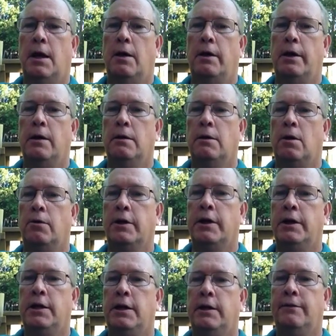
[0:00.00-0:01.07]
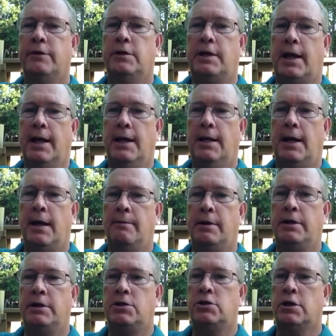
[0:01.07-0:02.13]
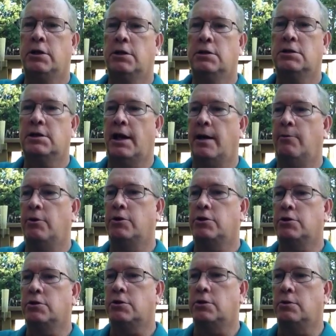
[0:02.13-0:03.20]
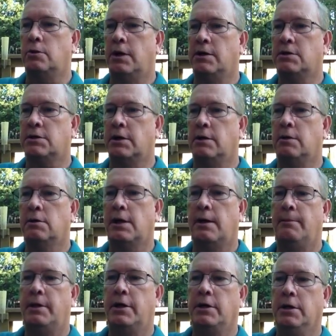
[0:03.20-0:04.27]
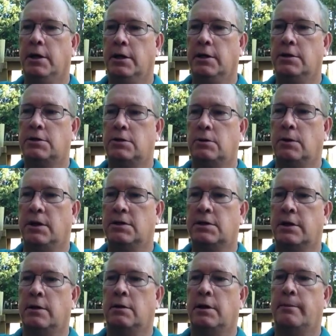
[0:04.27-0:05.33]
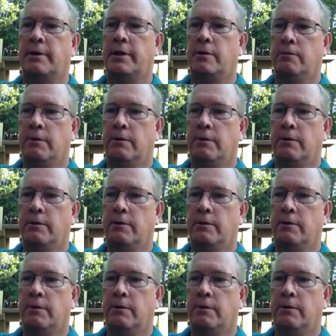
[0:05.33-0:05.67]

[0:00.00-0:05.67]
Well, on any given day, how many chicken sandwiches do I sell? How many nuggets do I sell? How many